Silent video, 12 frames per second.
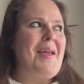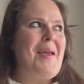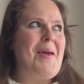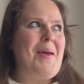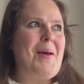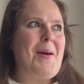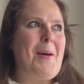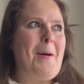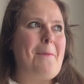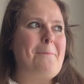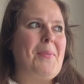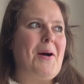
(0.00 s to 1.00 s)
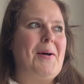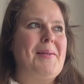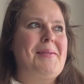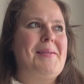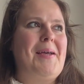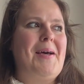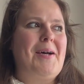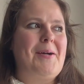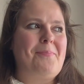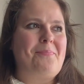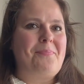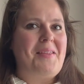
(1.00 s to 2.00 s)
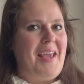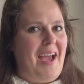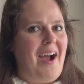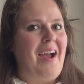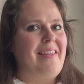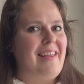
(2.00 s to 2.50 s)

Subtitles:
Yeah, I